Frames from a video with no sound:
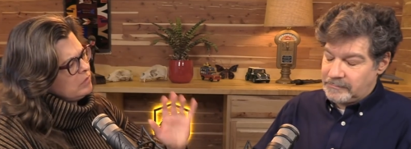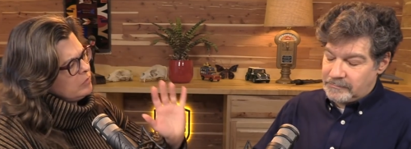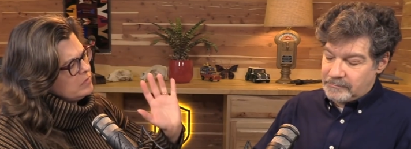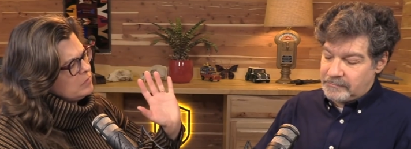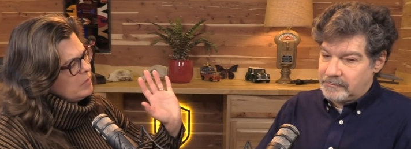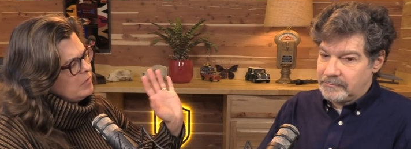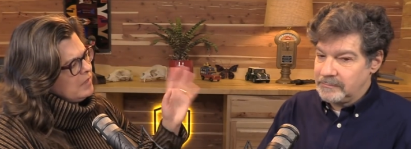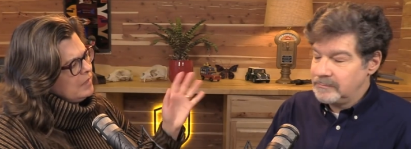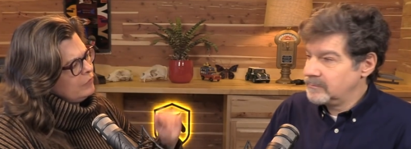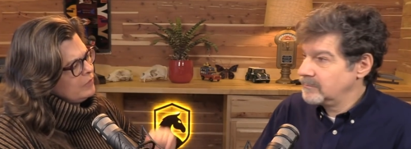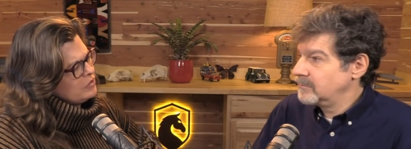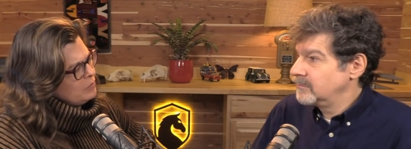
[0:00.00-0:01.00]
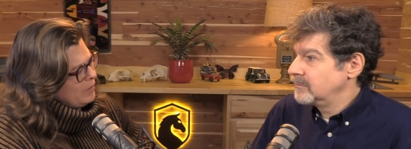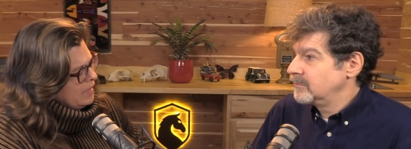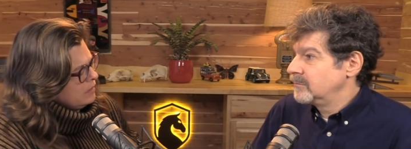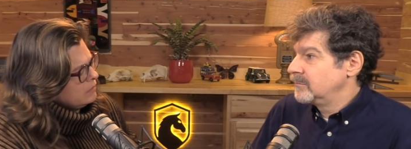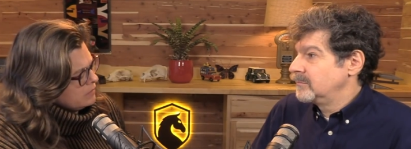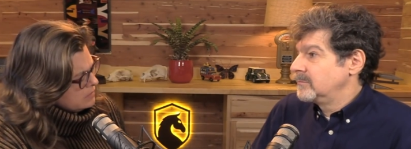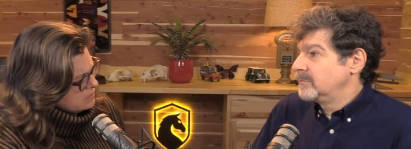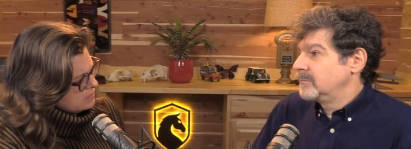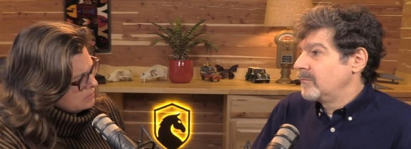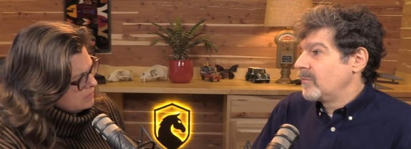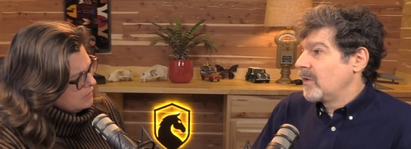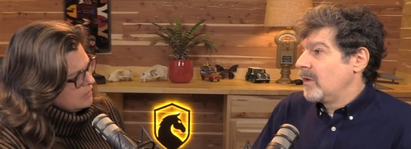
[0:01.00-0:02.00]
Speaker 1: it was maybe gain of function
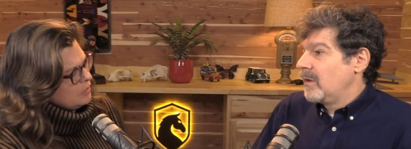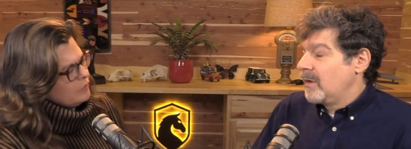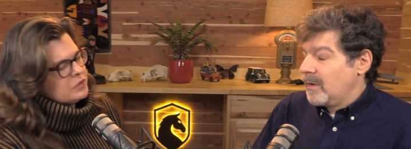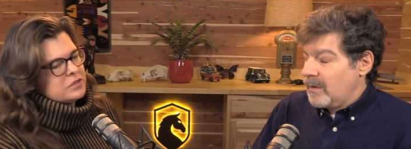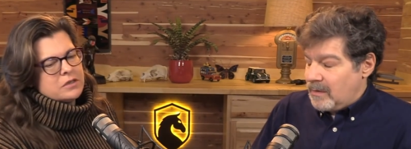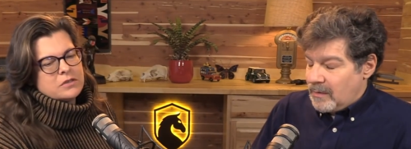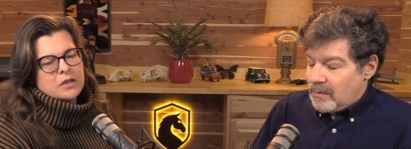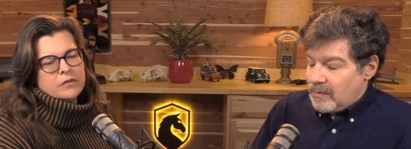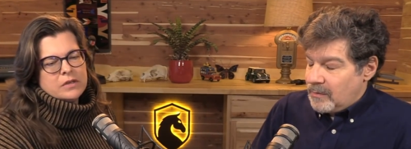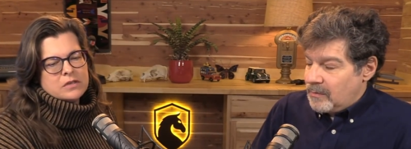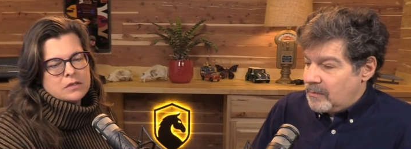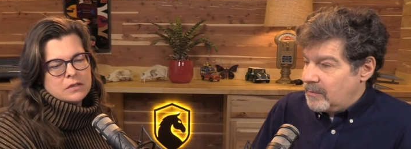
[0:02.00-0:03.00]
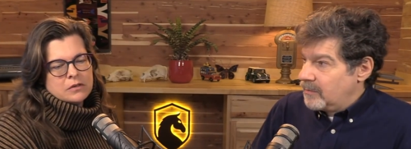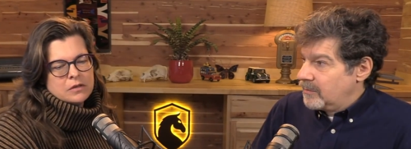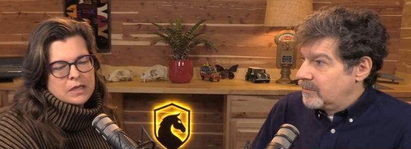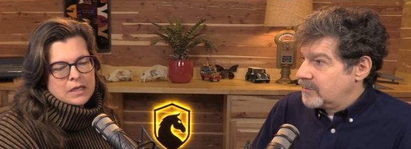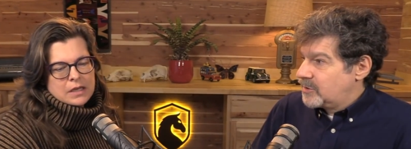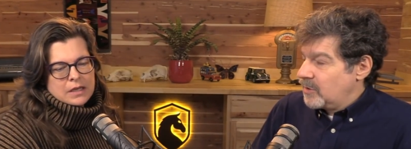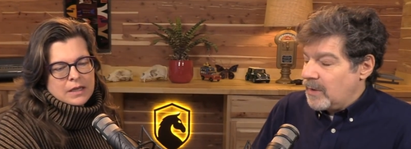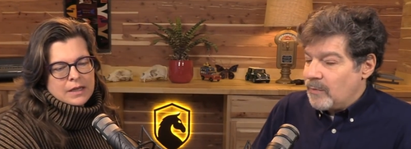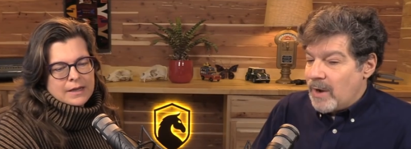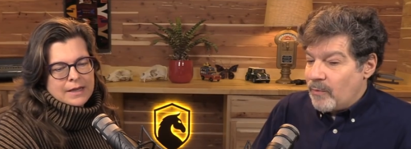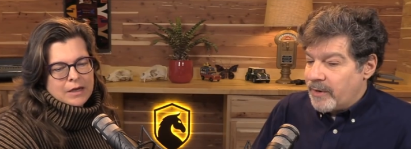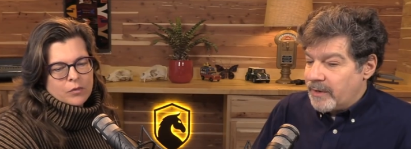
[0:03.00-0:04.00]
pangolins for SARS CoV 2. So I,
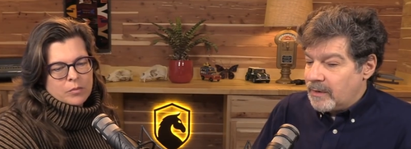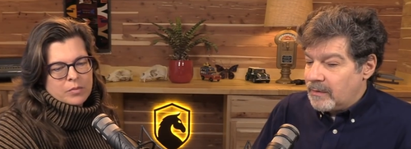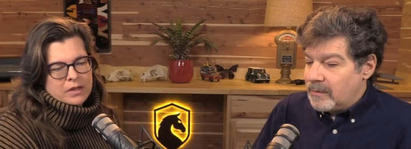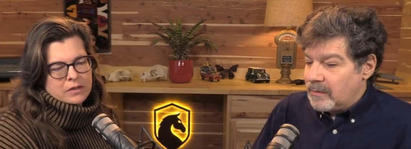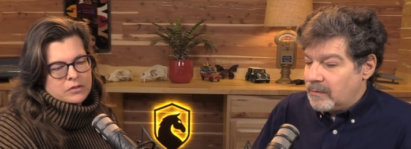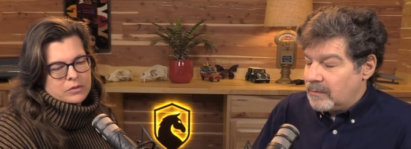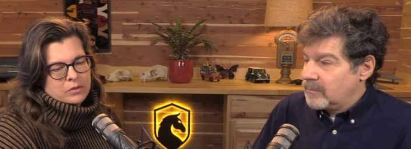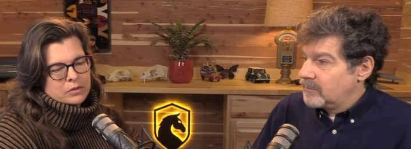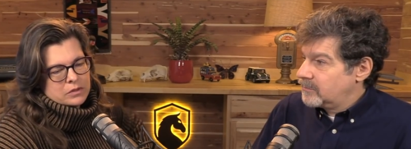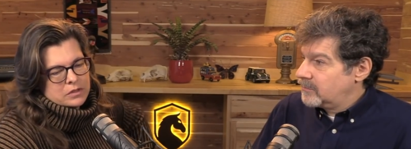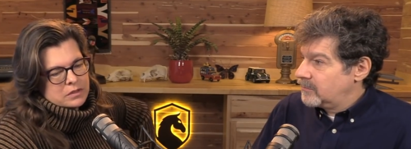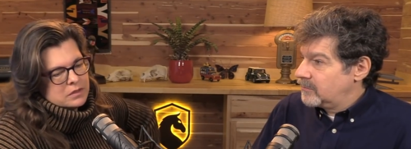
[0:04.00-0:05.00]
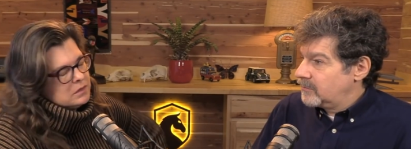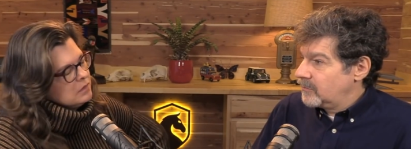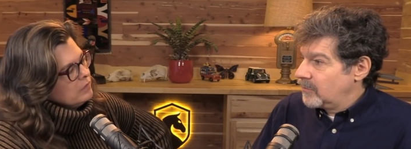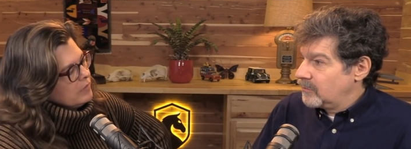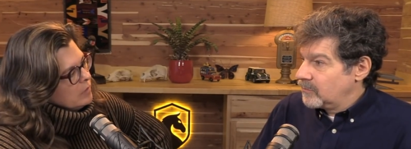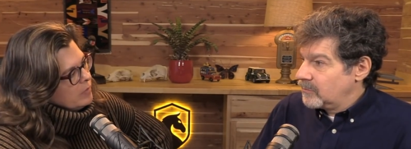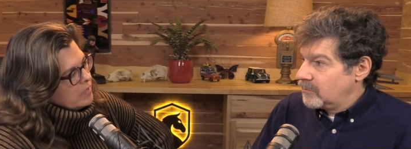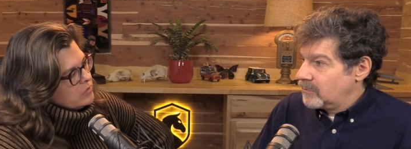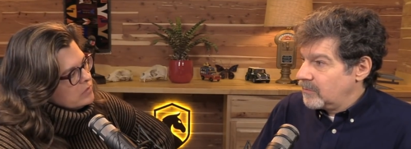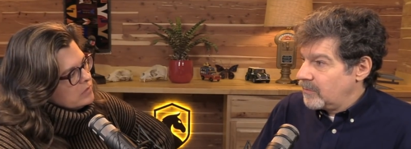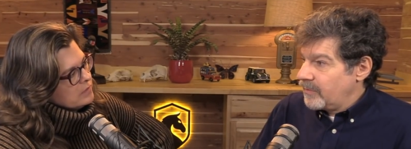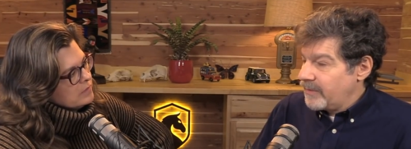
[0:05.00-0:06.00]
and I now wanna, we're being told ferret
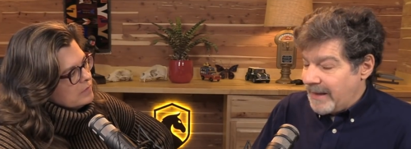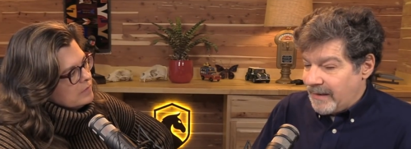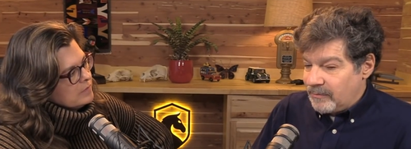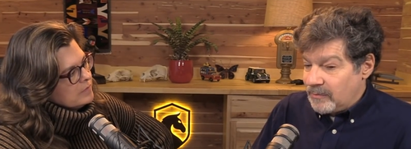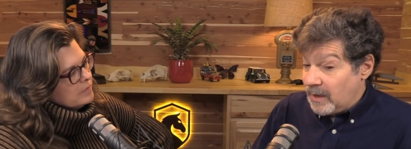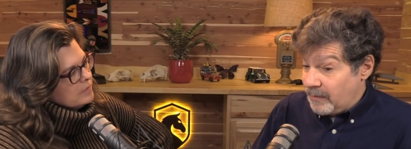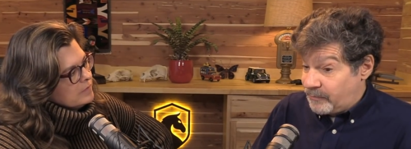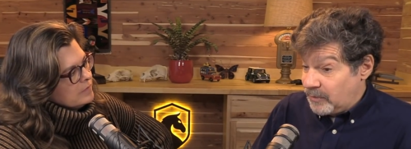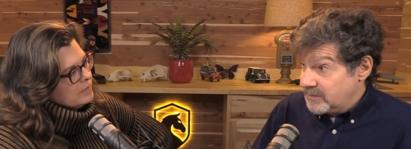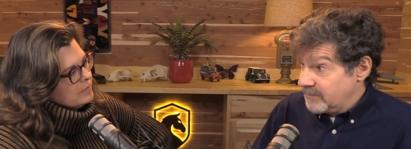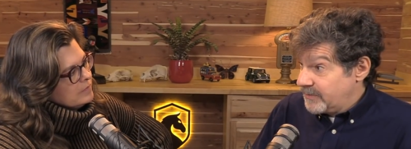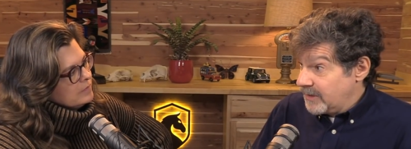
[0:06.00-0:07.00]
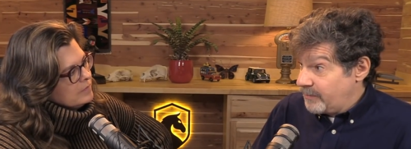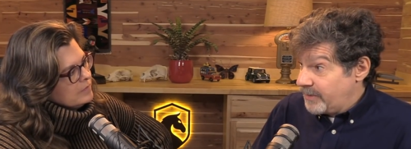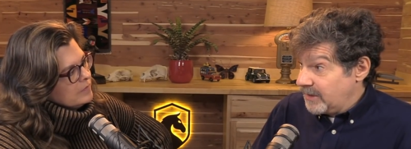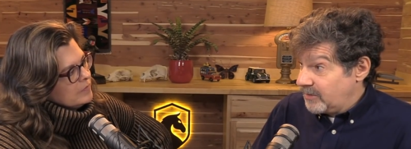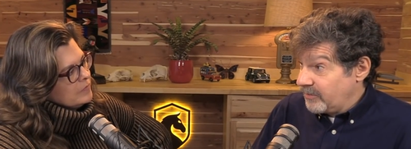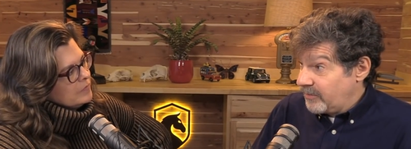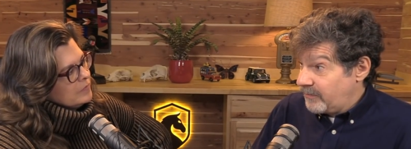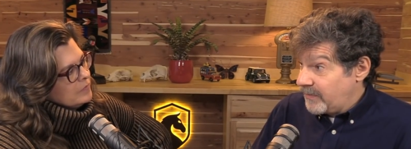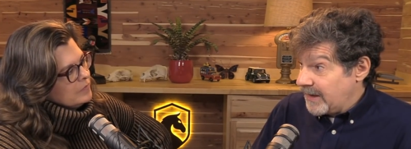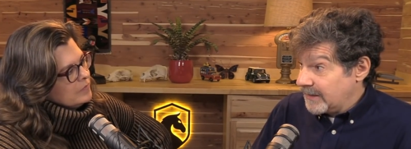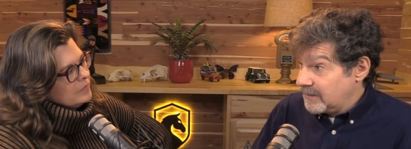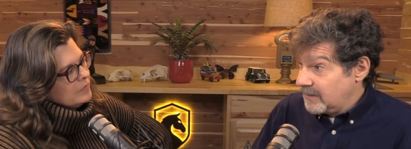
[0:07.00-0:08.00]
badgers.
Speaker 2: Yeah, uh, frozen ferret badgers, in
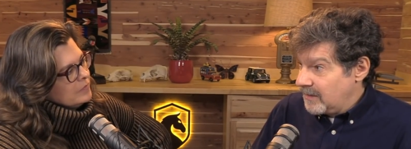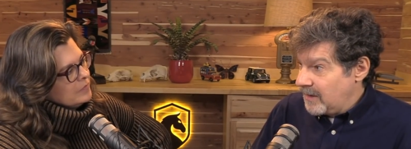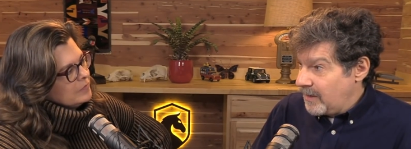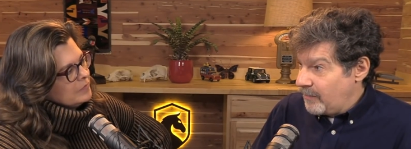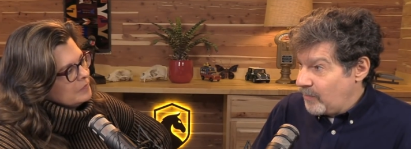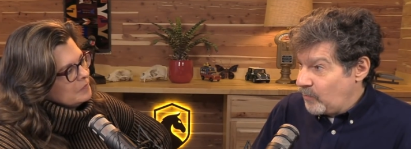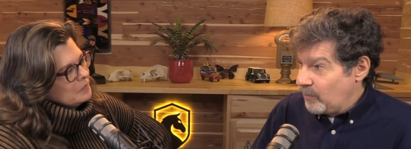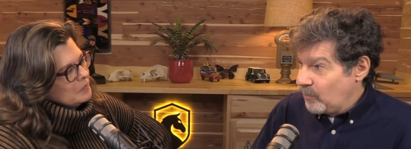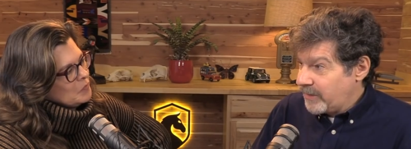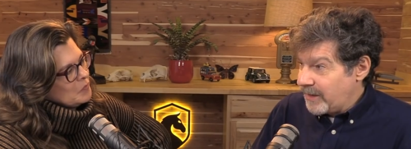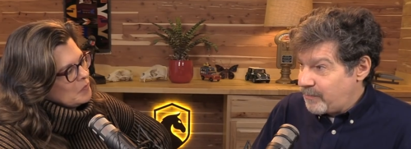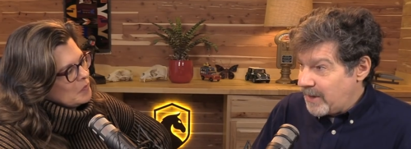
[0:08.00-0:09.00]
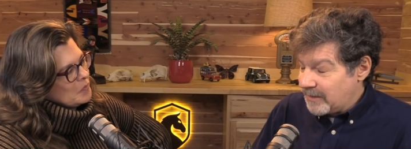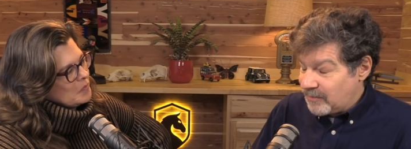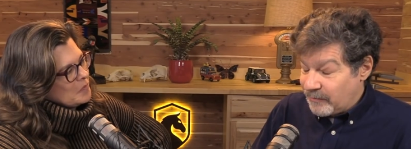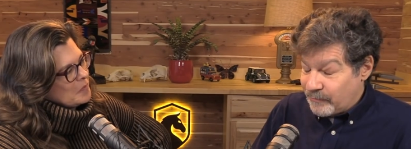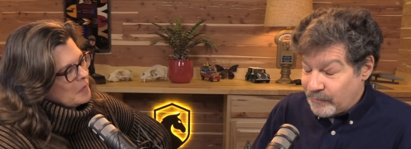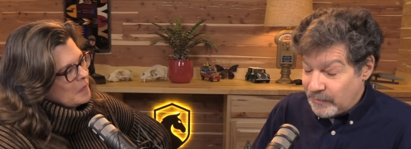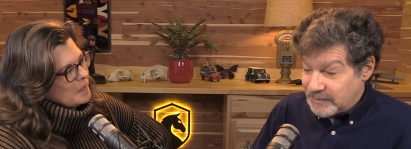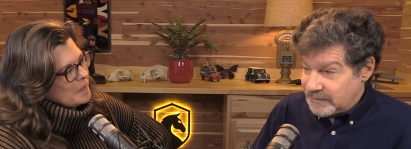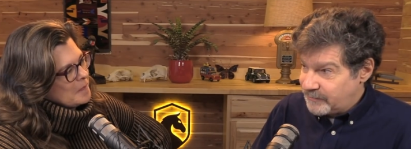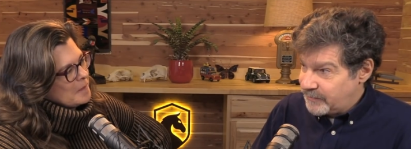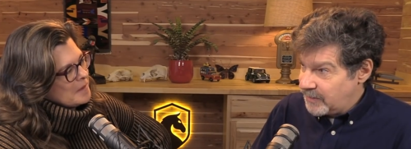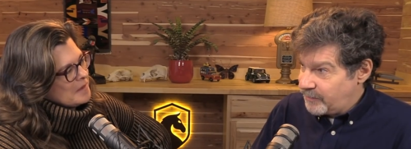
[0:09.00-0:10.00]
fact. Um, we will get back to the frozen
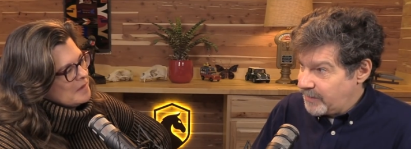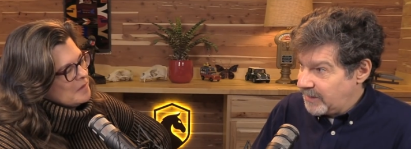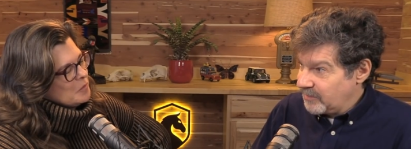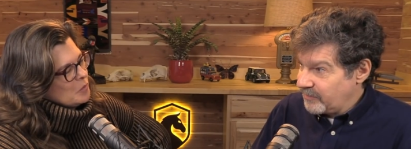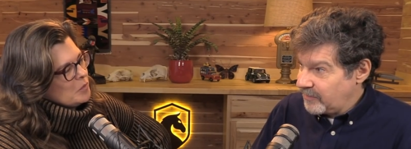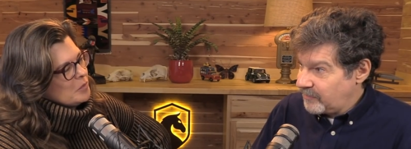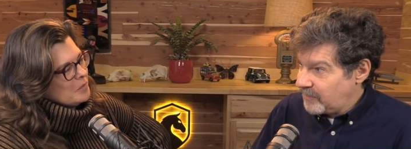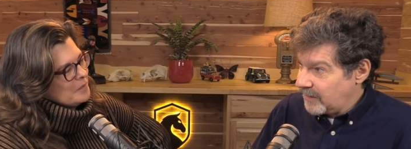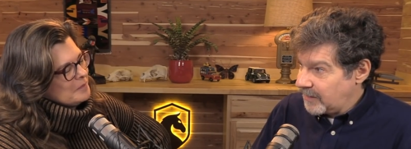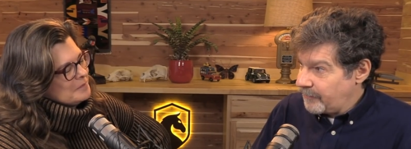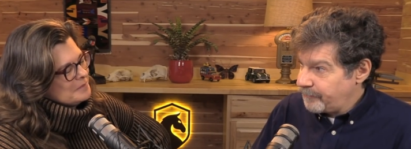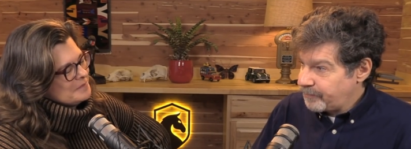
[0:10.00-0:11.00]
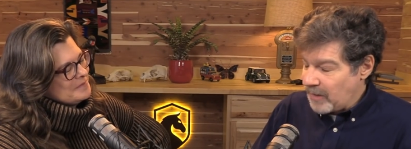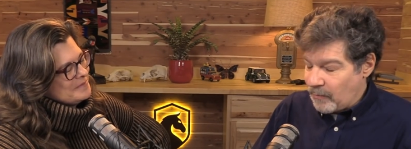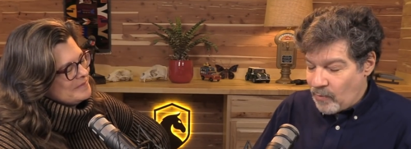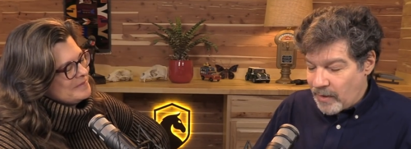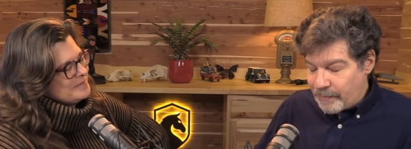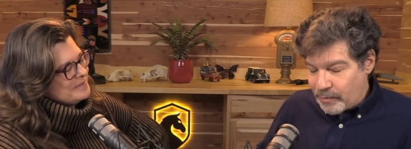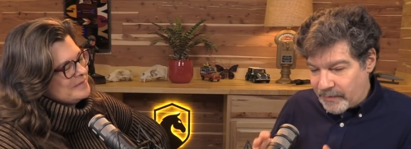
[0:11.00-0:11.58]
ferret badgers in a second. I want to put